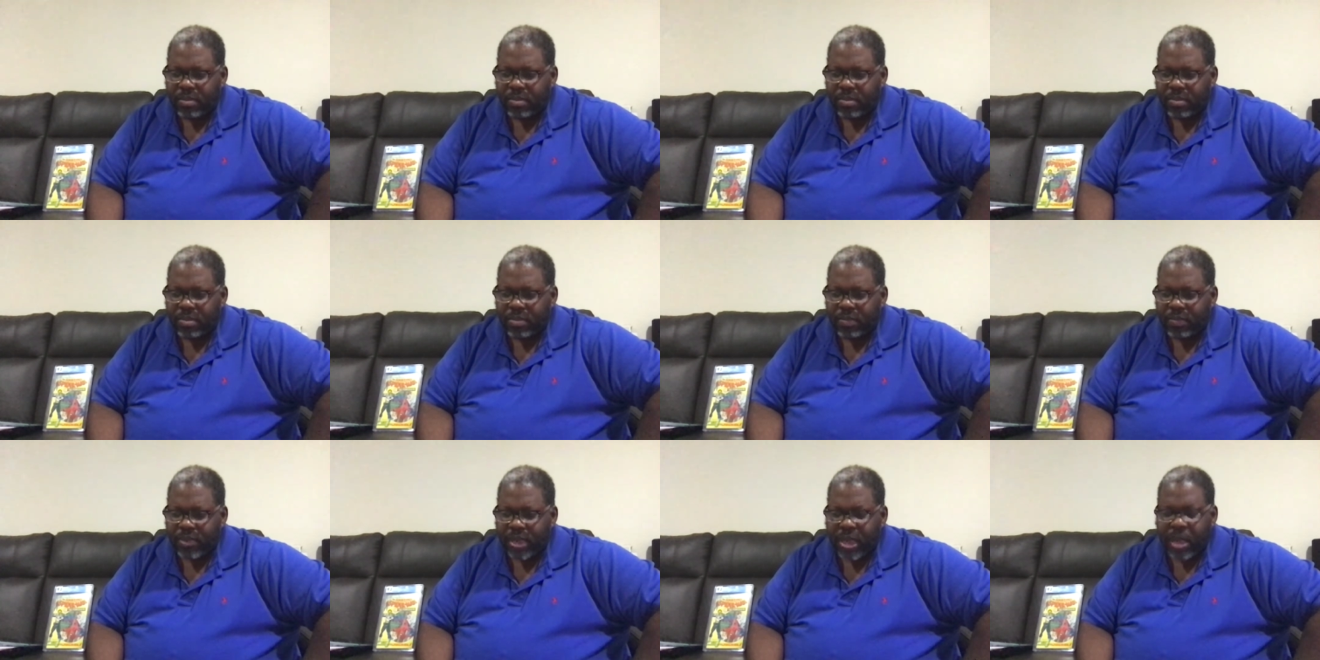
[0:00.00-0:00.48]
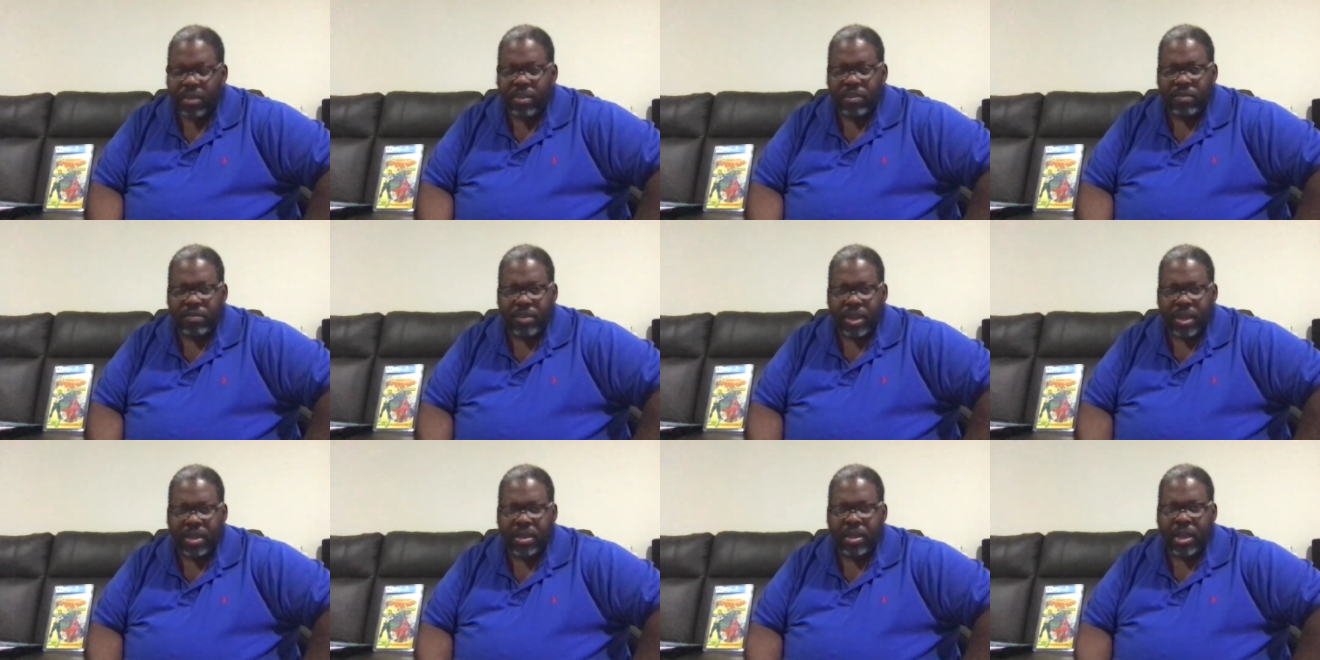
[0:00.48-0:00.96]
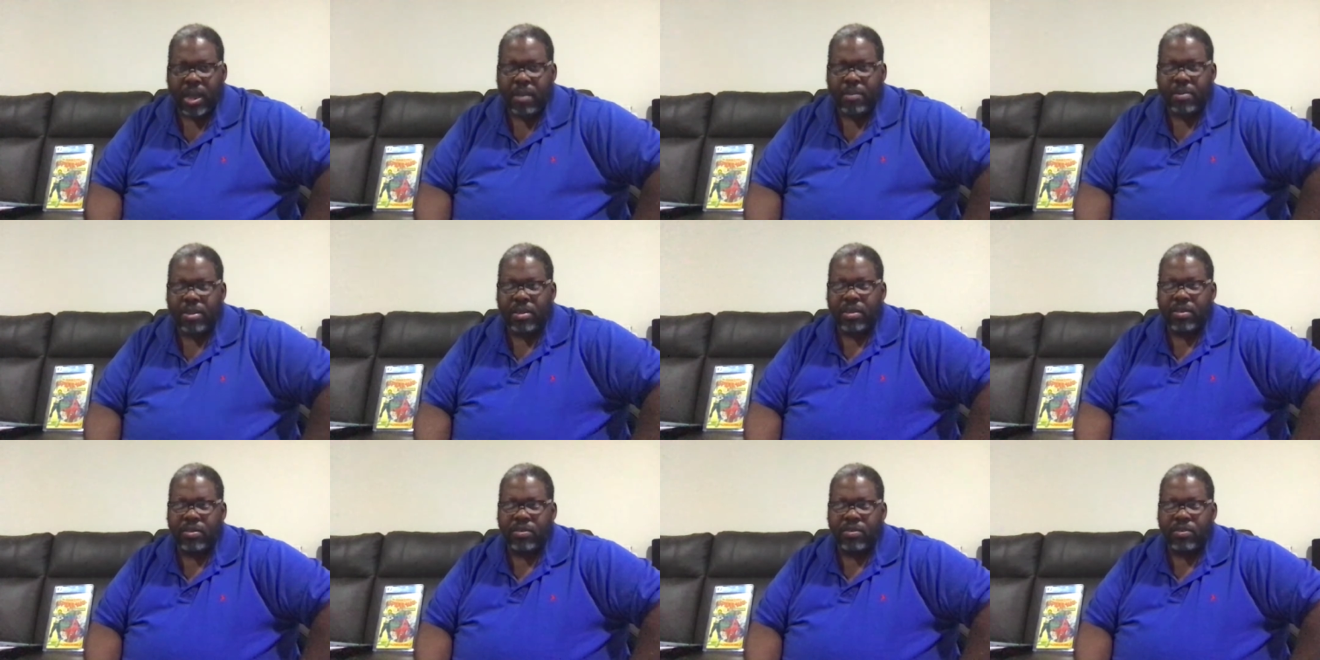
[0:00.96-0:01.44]
the value of my comic
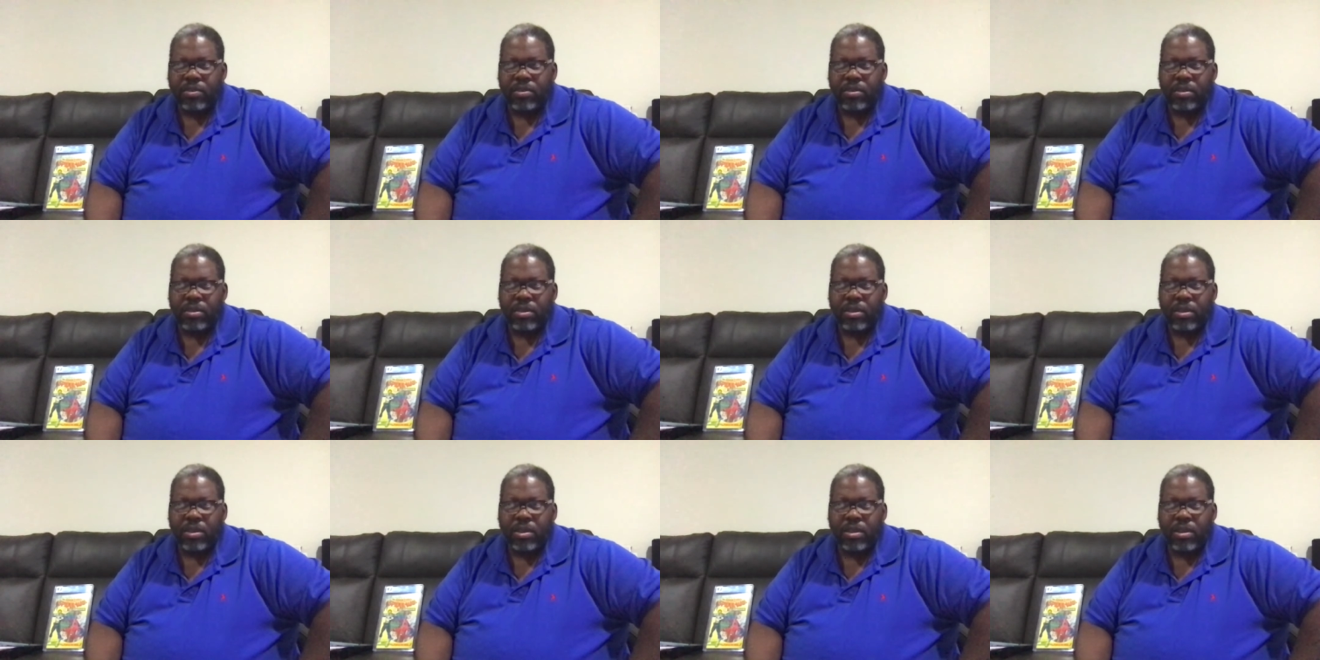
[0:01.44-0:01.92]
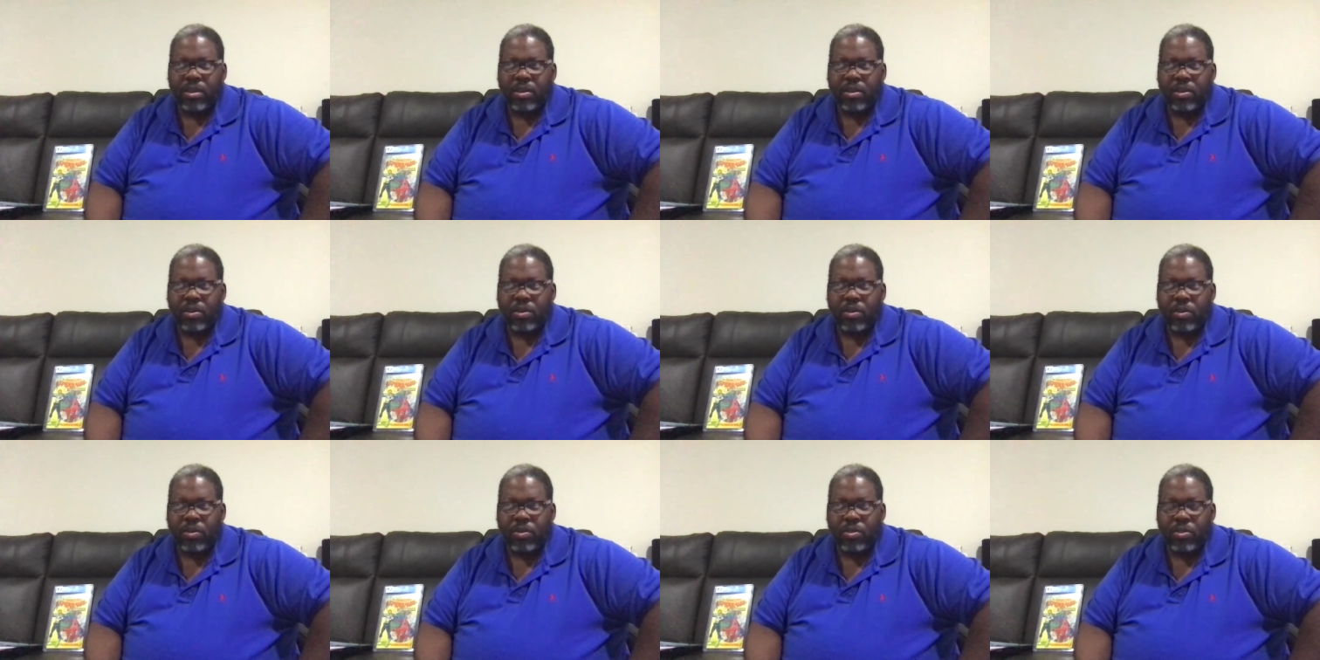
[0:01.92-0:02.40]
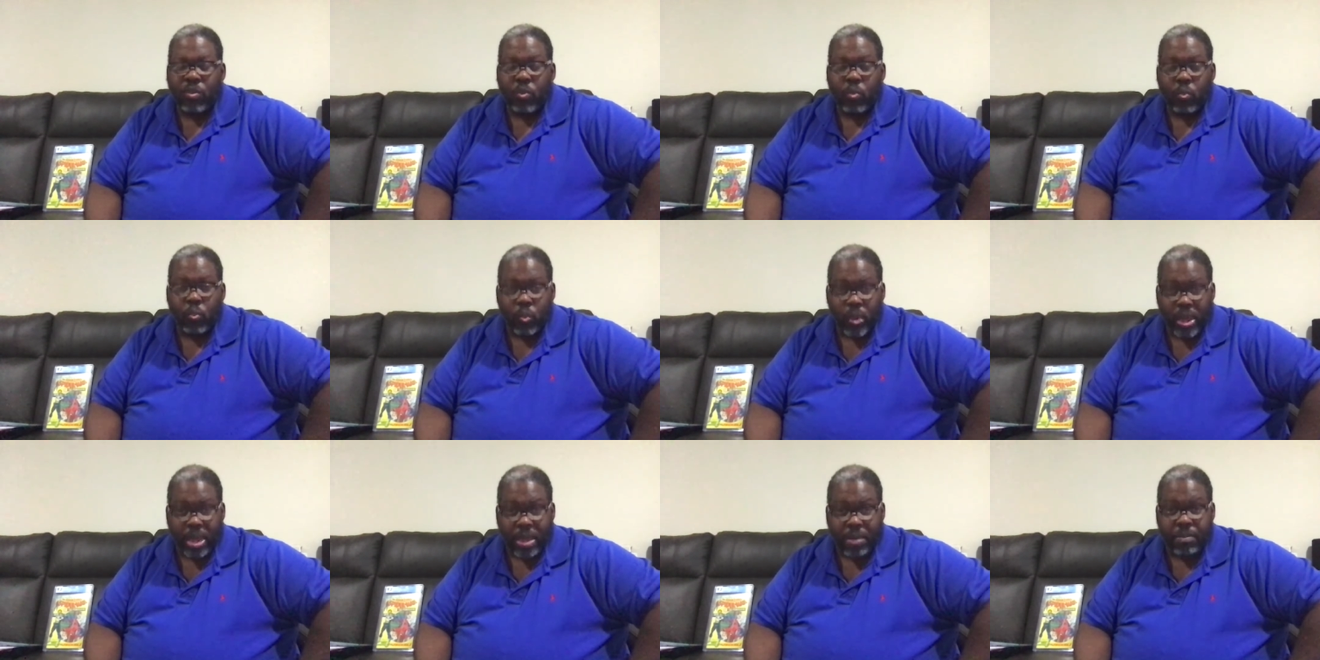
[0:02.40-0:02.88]
is on the
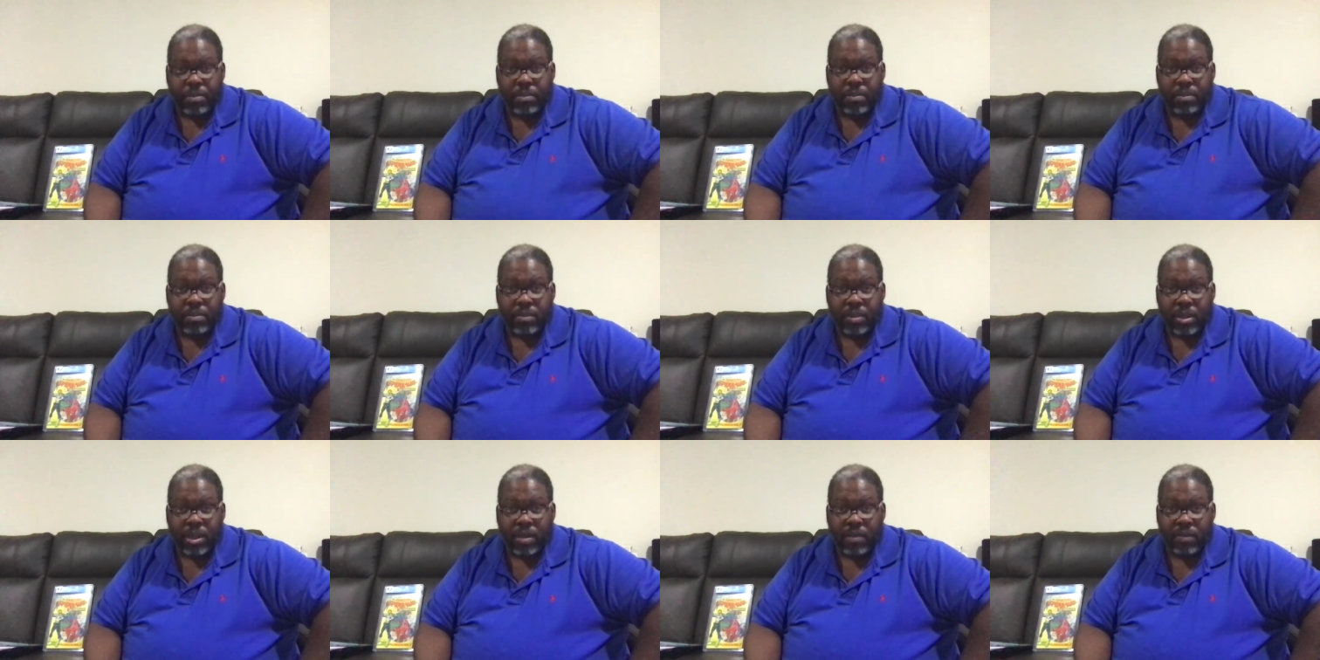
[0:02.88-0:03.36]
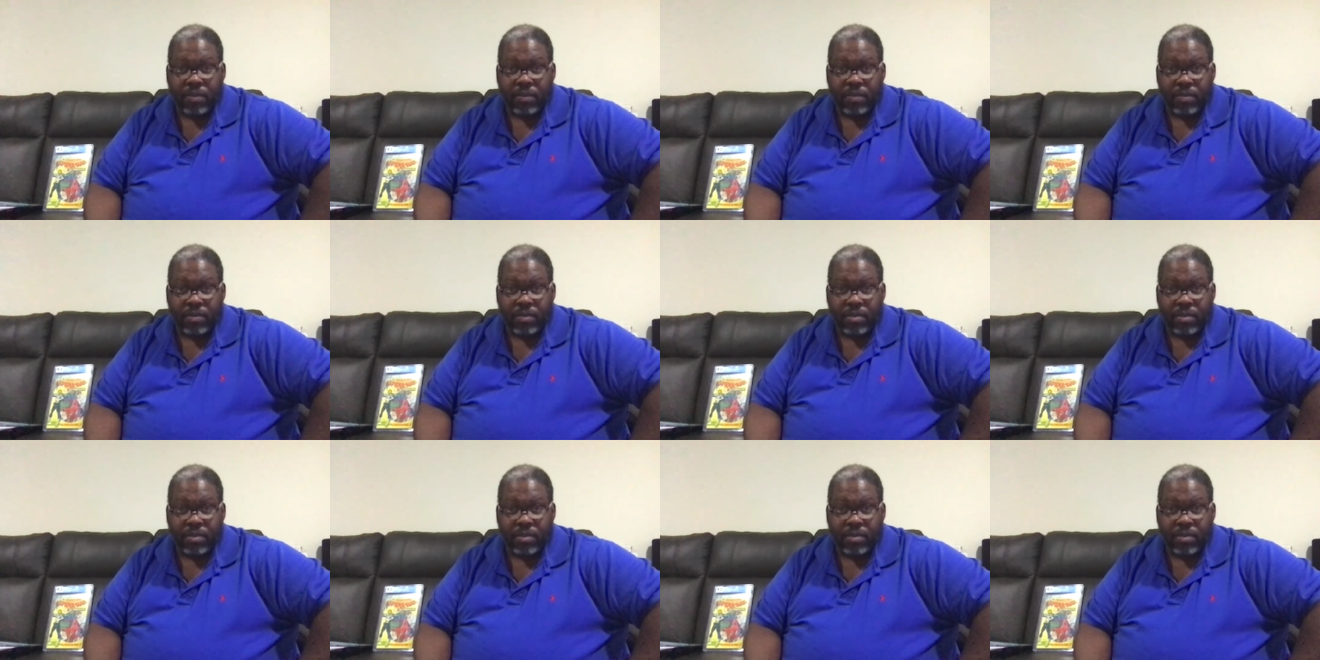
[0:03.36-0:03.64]
whim of